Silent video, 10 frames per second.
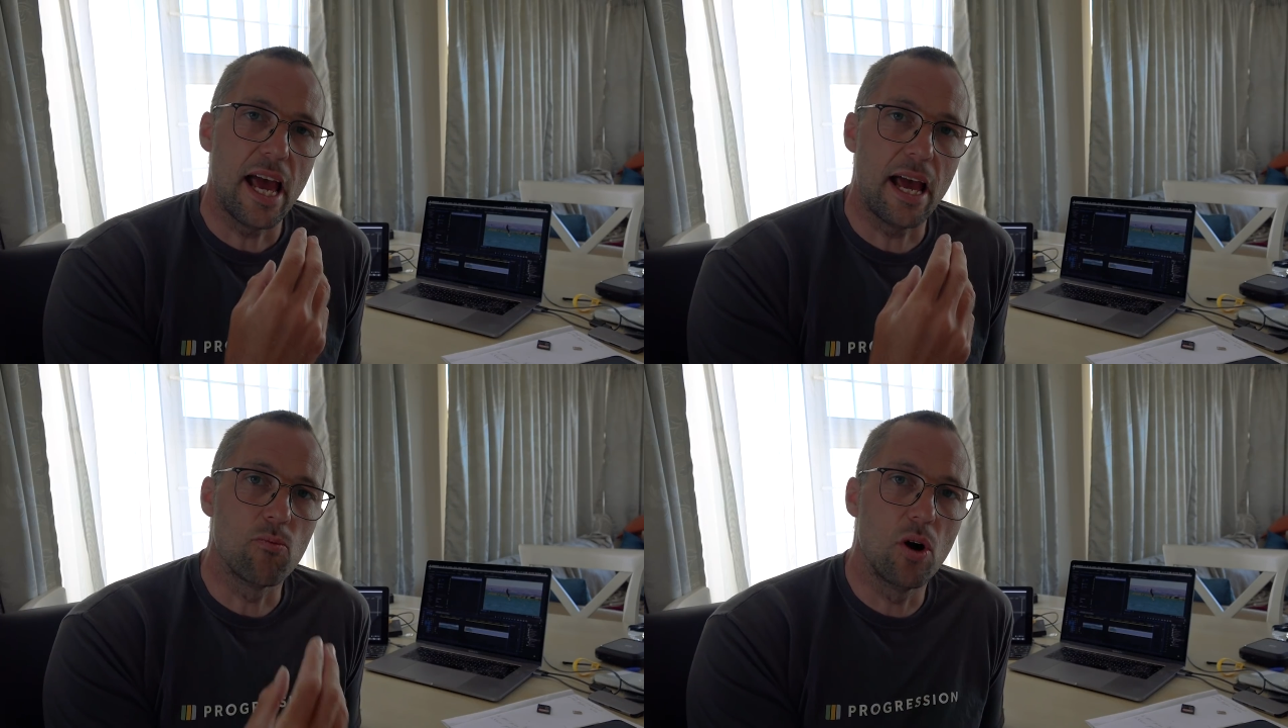
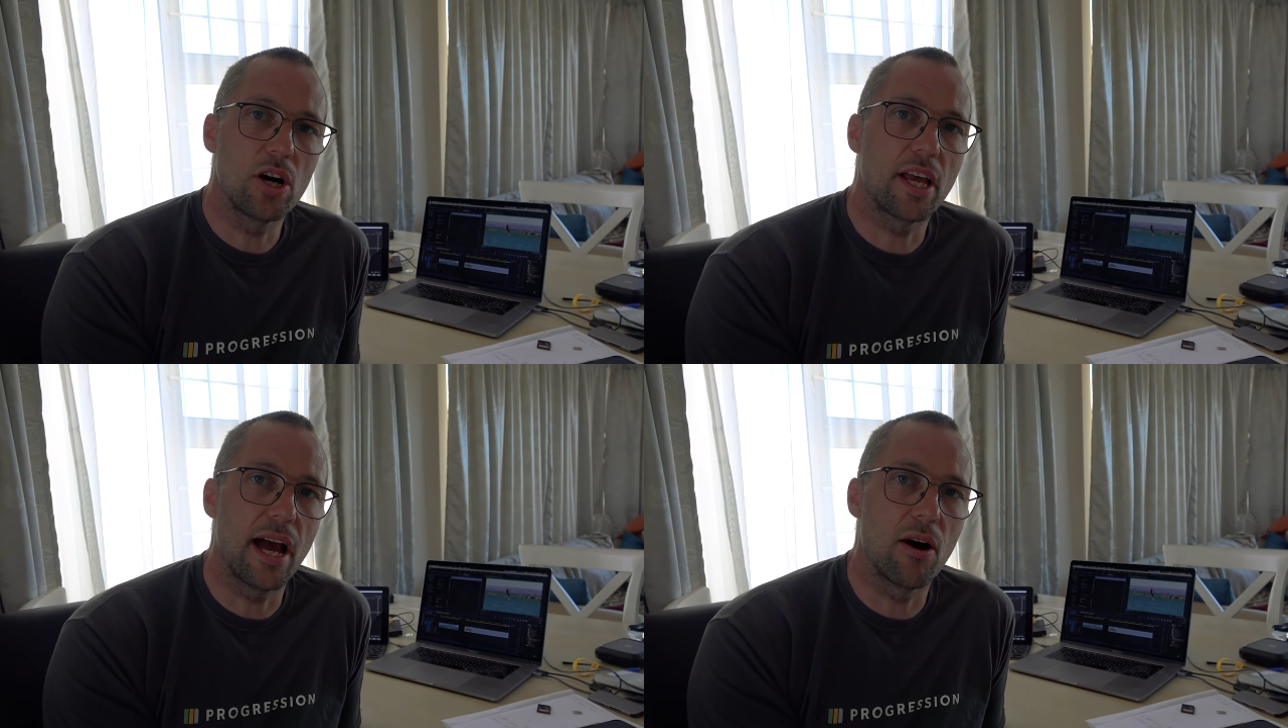and
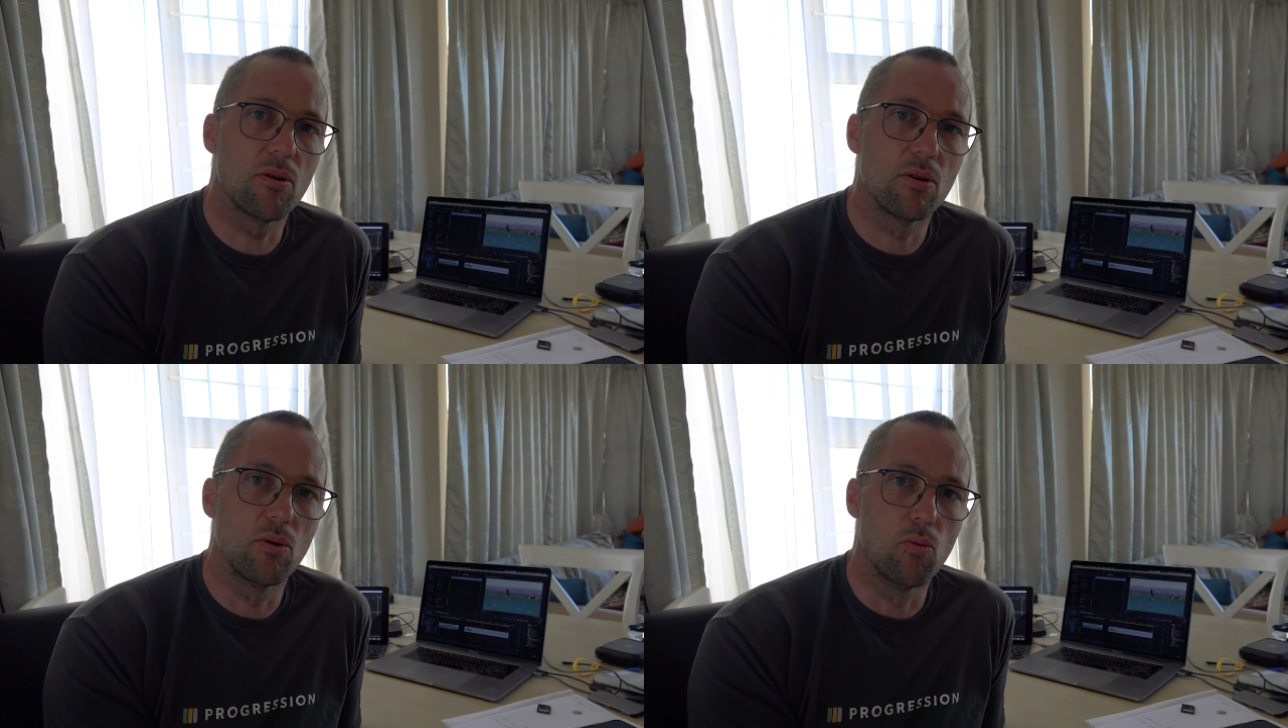work
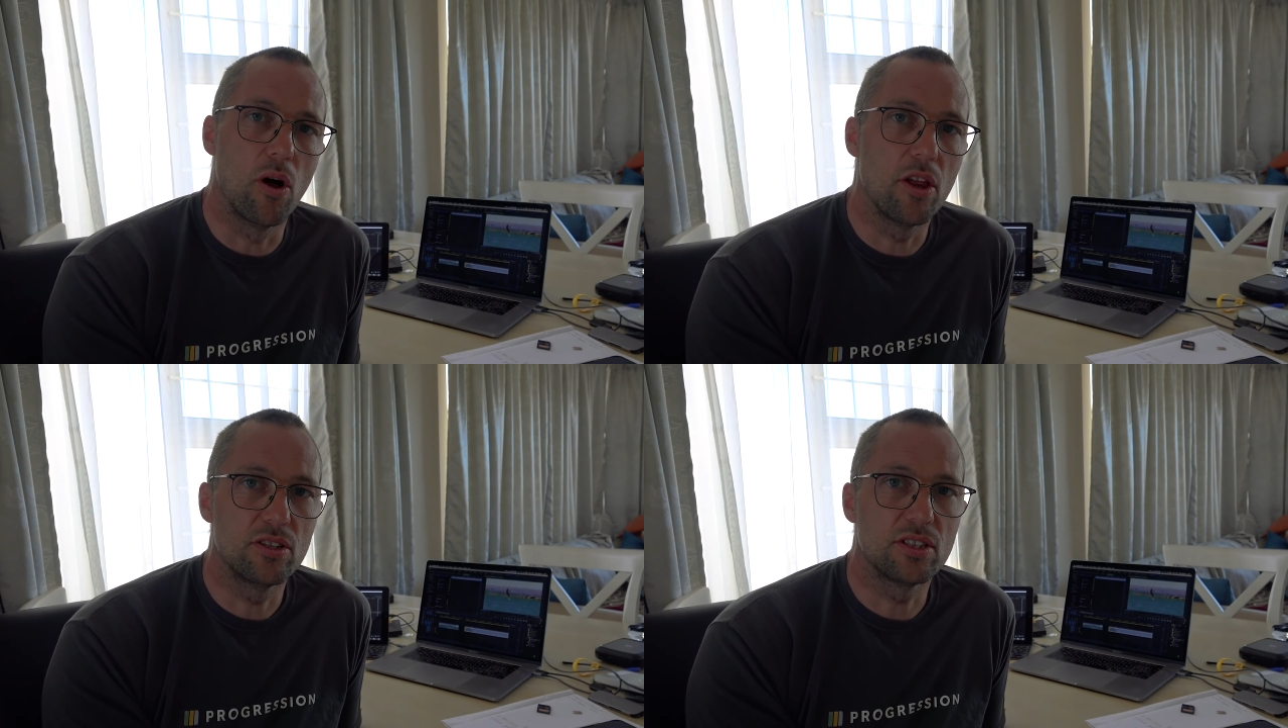out
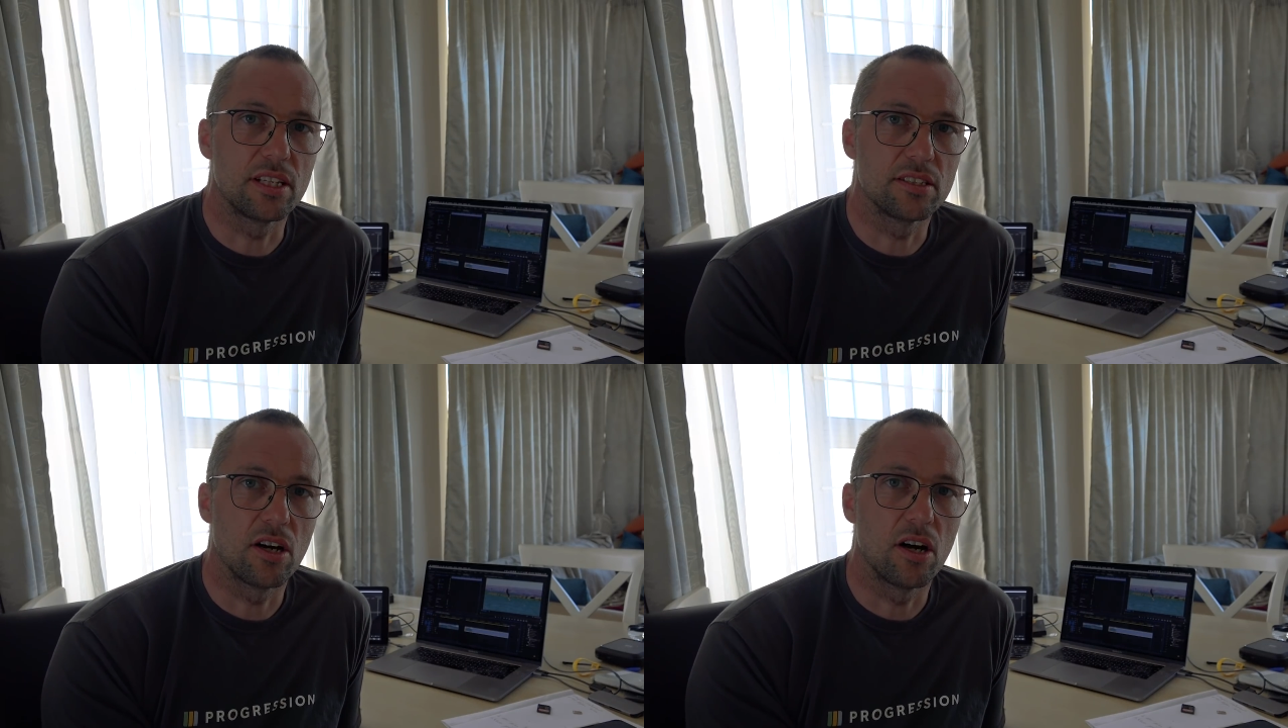what those
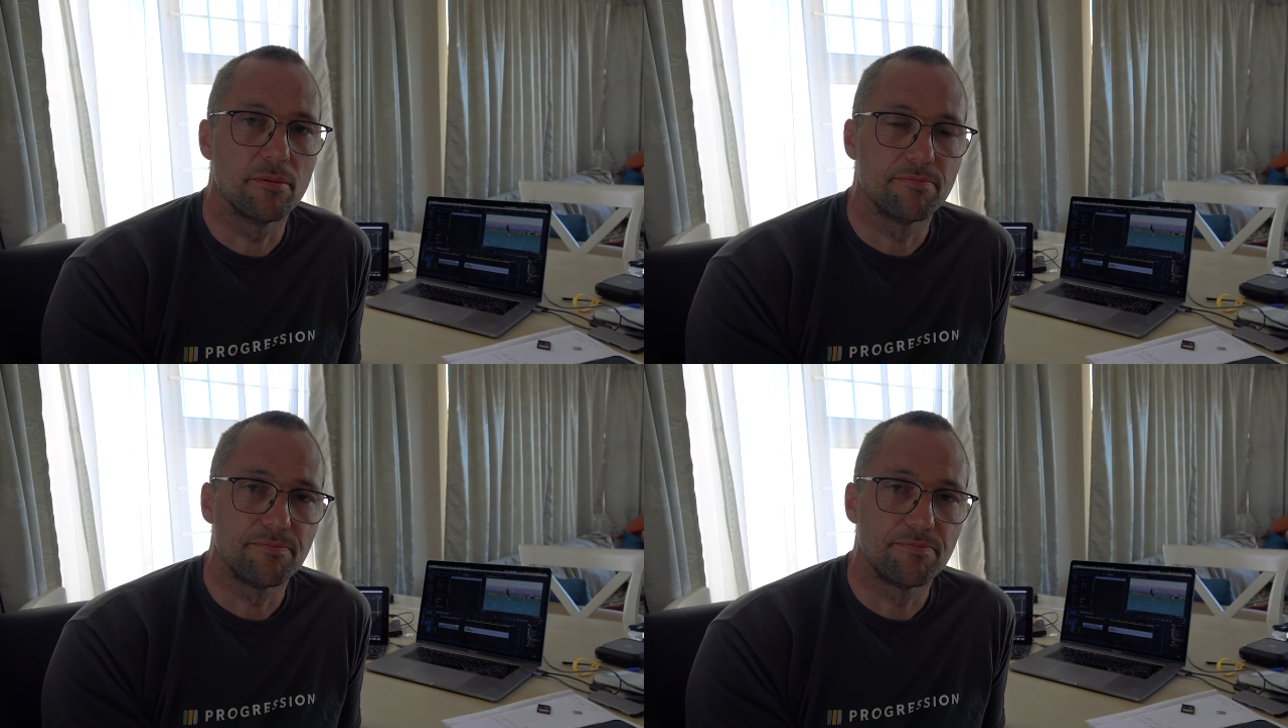things are.